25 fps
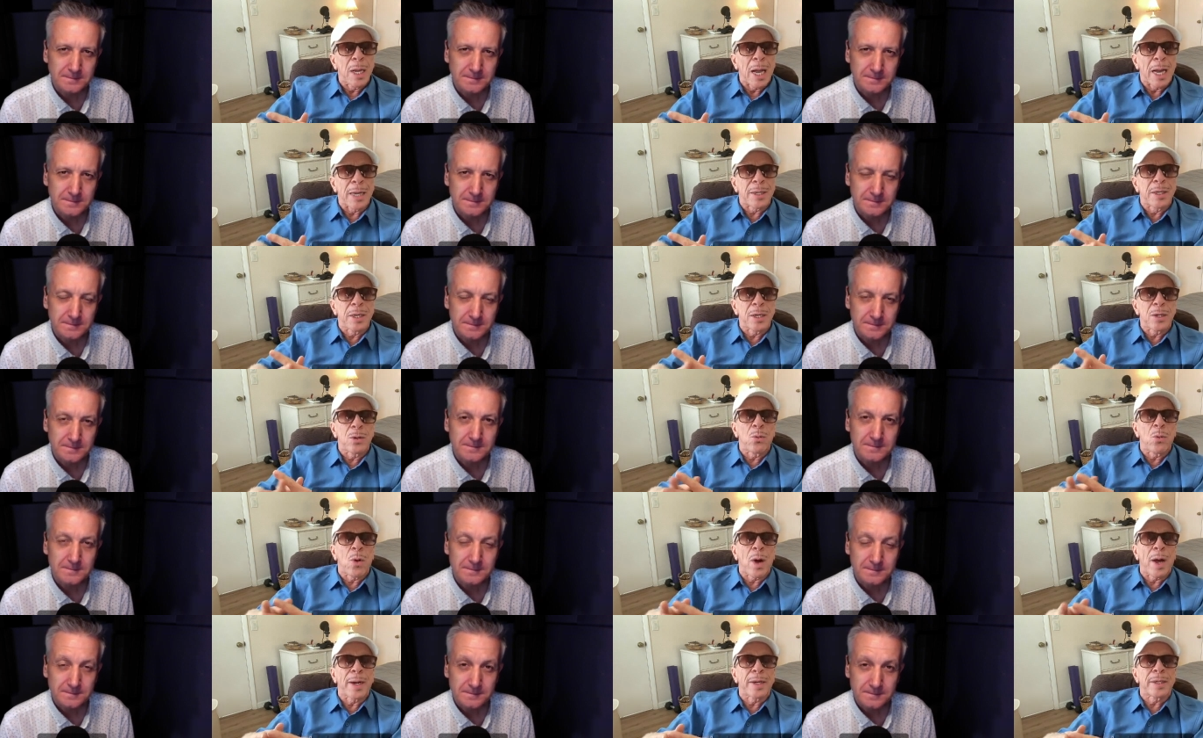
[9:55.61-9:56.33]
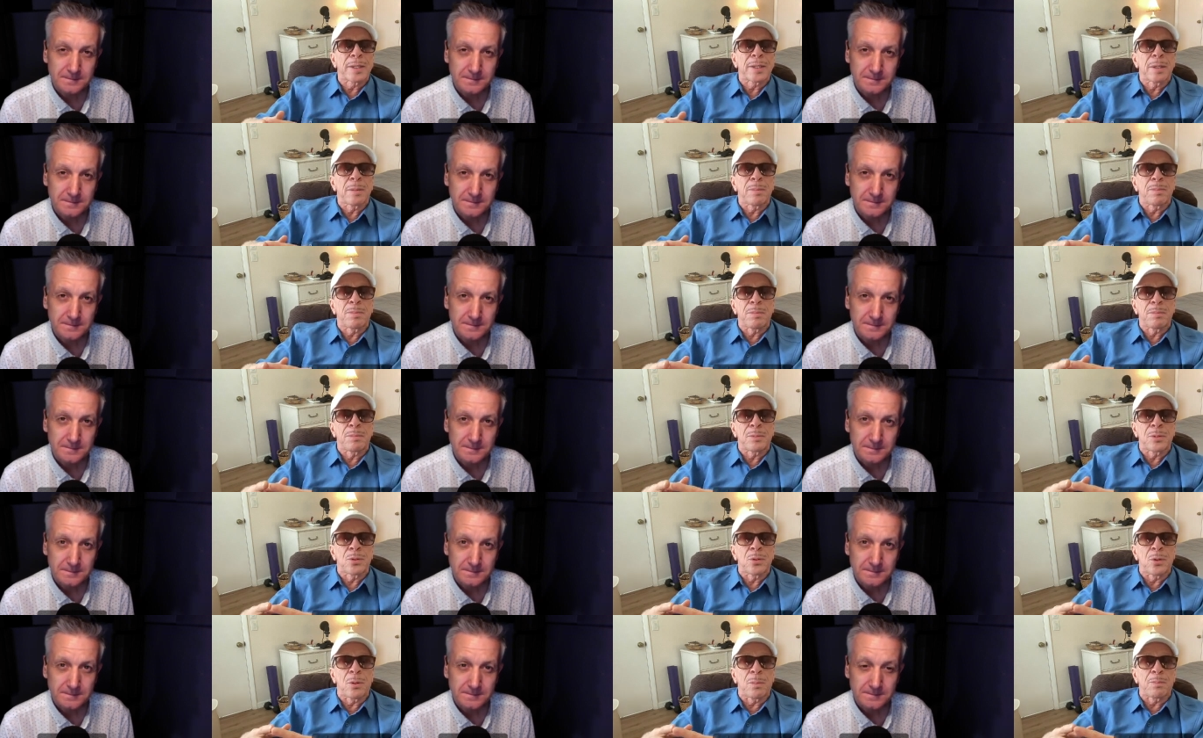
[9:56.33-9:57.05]
Speaker 1: I didn't want it
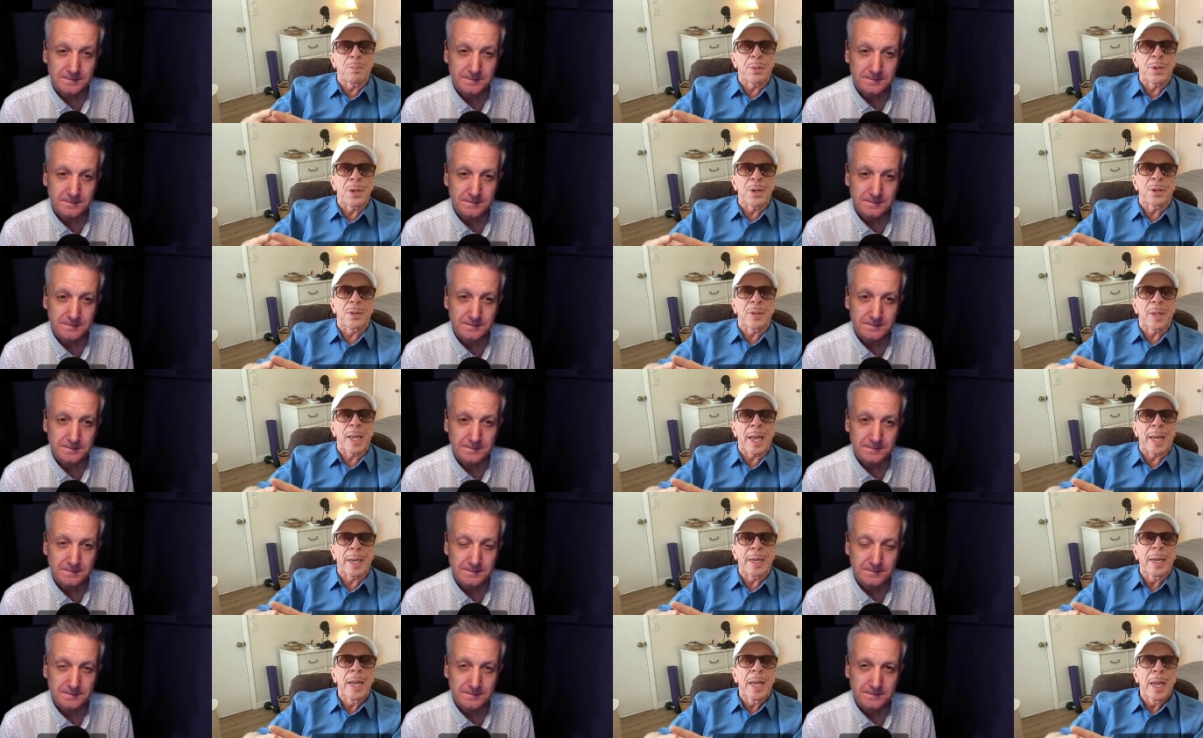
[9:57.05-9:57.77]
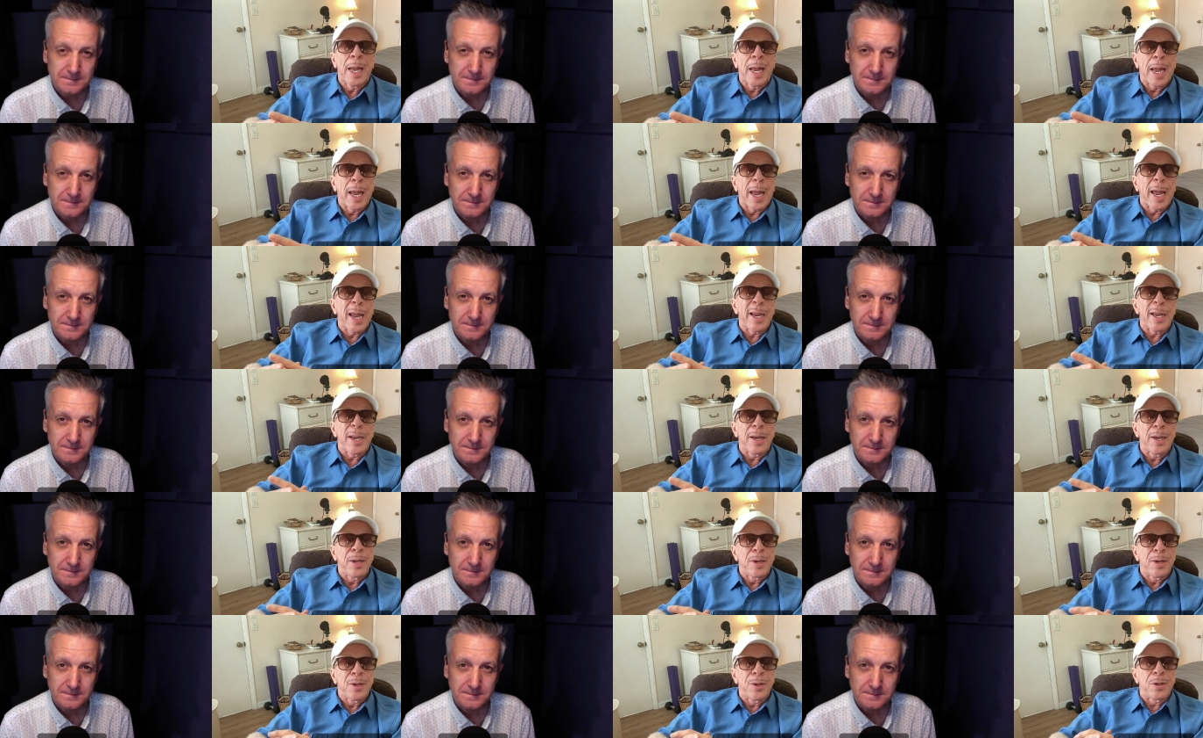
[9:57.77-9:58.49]
to appear that,
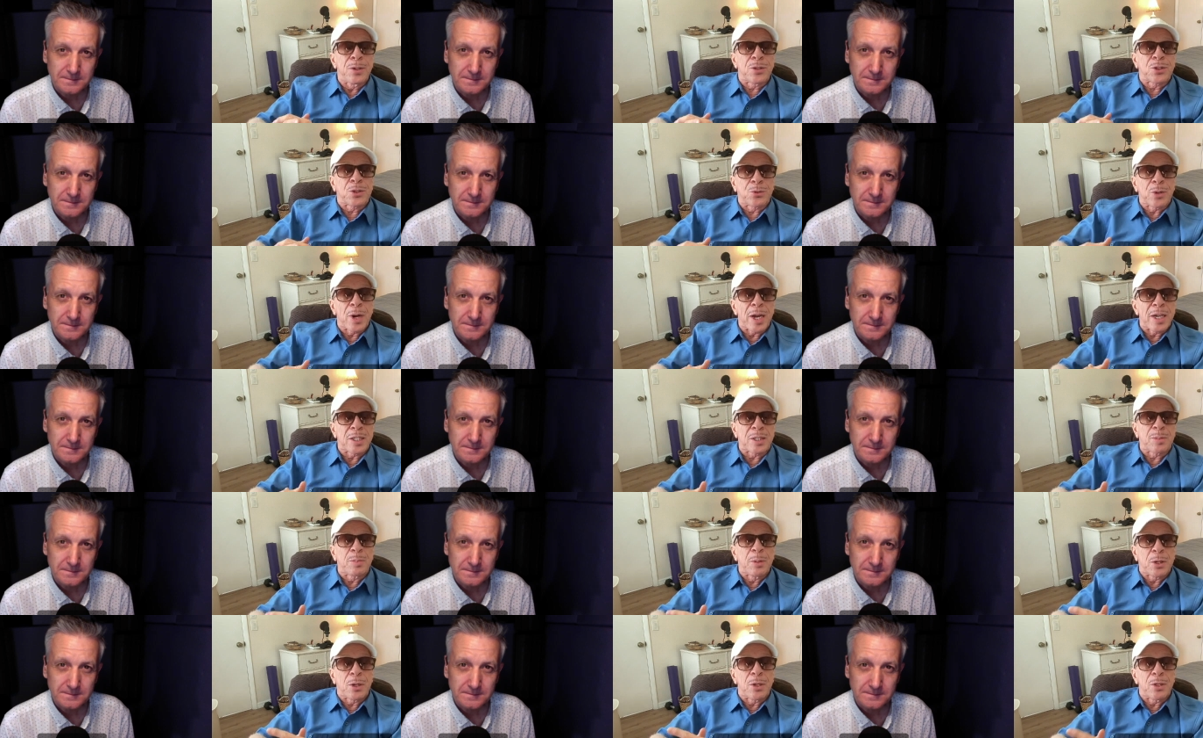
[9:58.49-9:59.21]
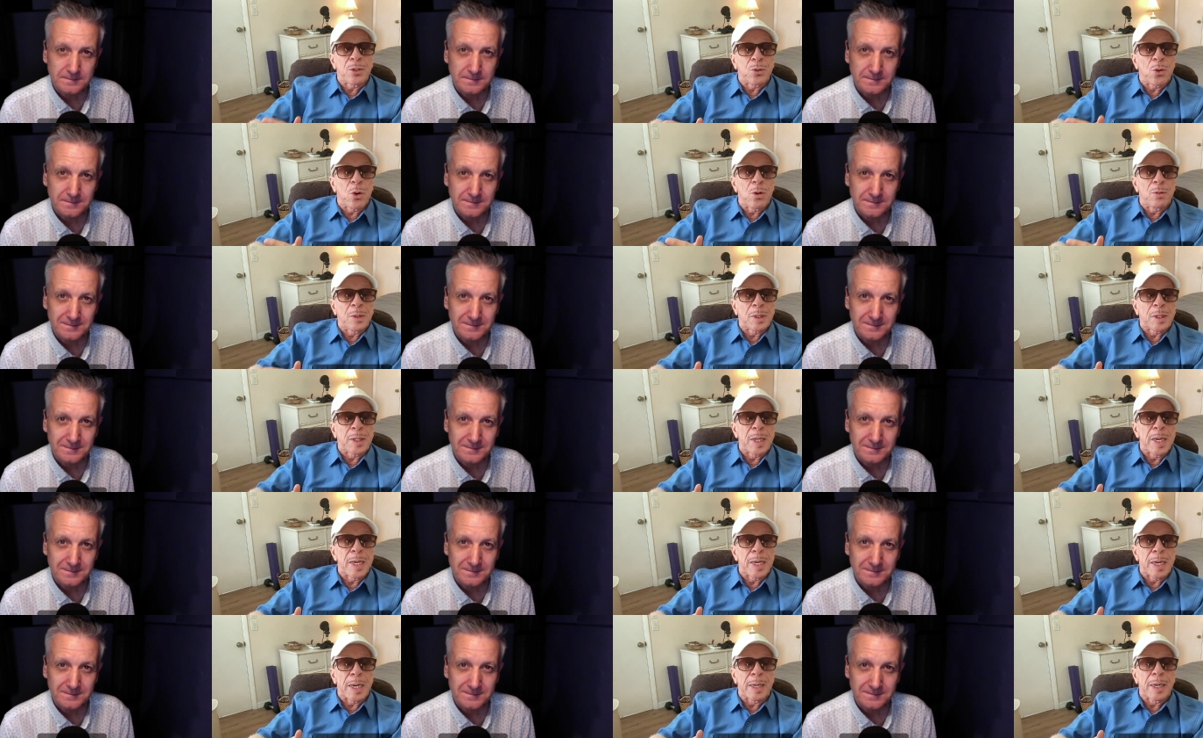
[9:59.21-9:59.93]
hey, you're stressed because you're
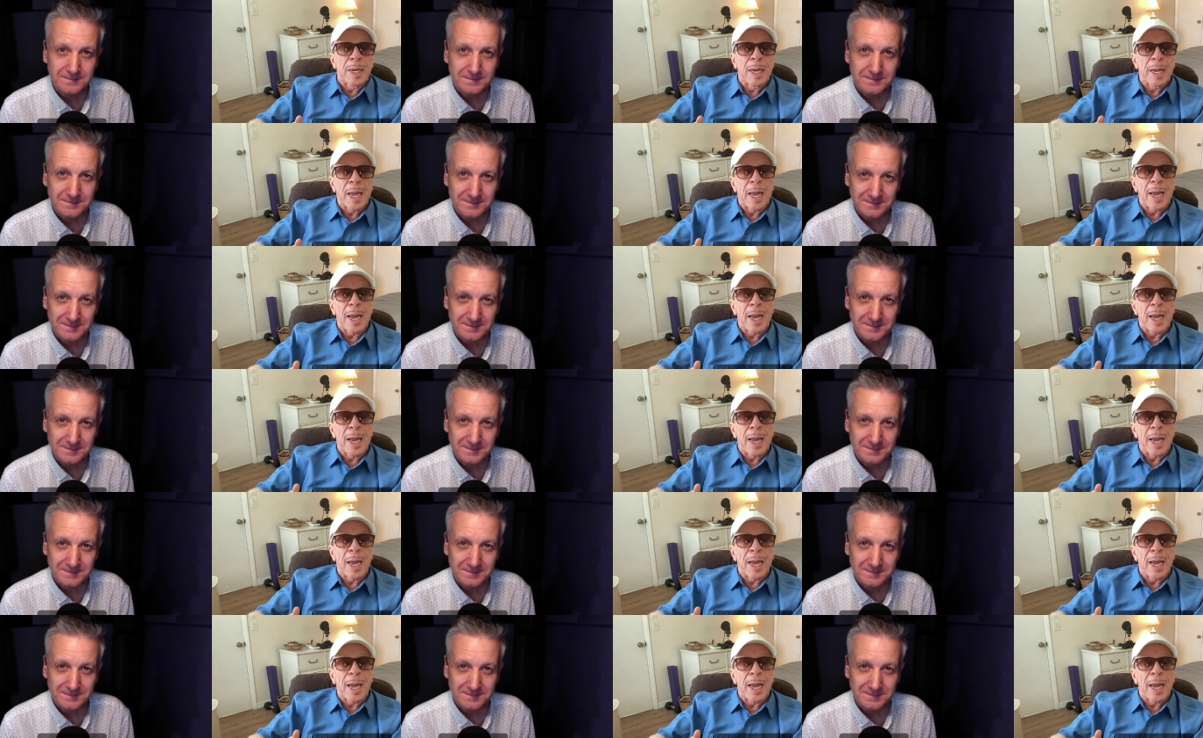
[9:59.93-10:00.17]
overthinking.